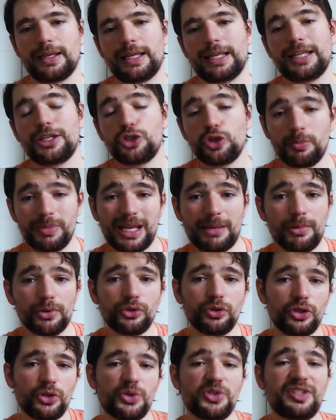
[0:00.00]
To be able
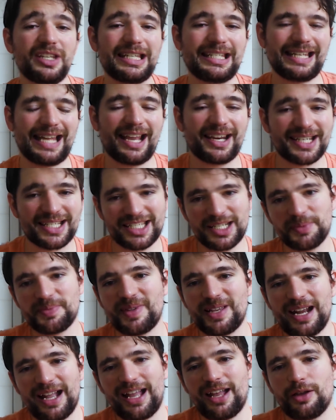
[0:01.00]
to use the next tip
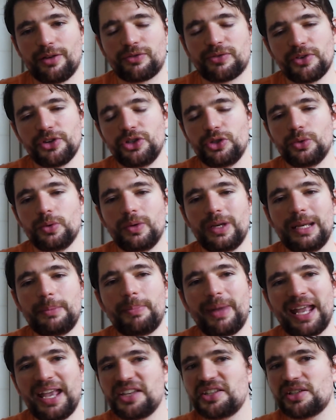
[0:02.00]
that I have for you, it
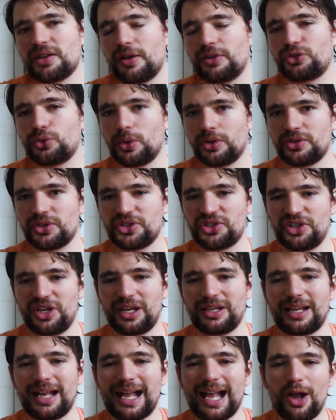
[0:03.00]
pays off to
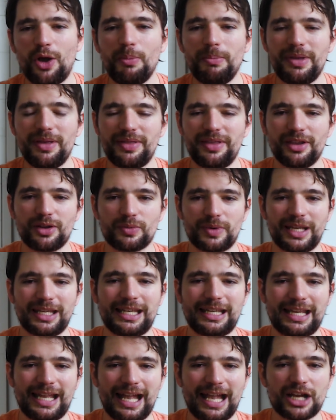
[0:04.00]
understand how Mythic
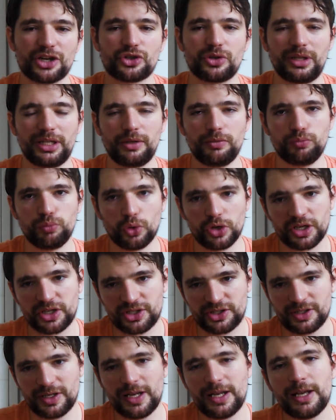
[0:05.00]
ranking actually
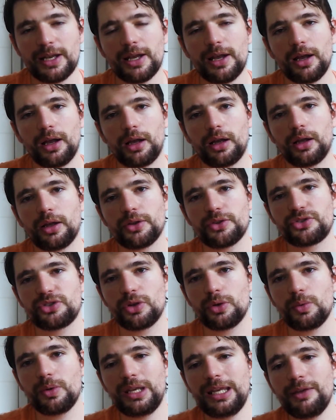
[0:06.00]
works.
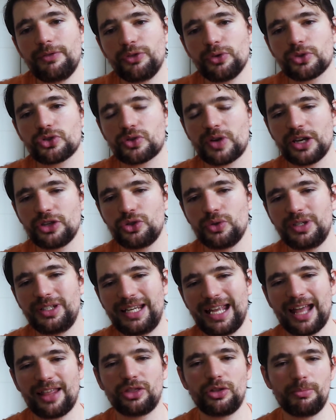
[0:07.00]
So if you're trying to
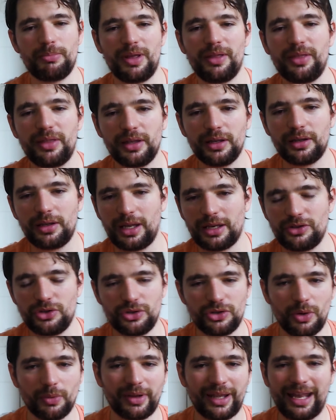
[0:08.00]
get to Mythic and you
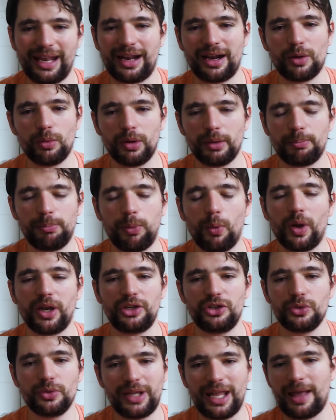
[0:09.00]
don't care what point
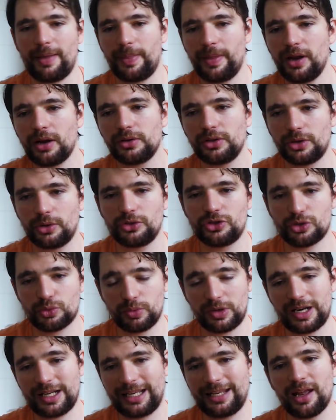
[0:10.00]
you get there, you just
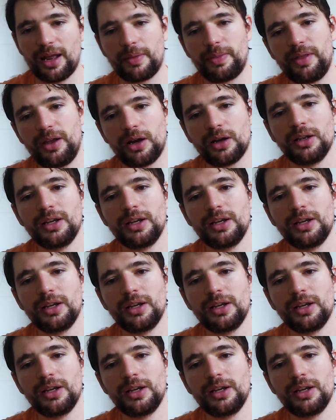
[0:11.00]
want to get there,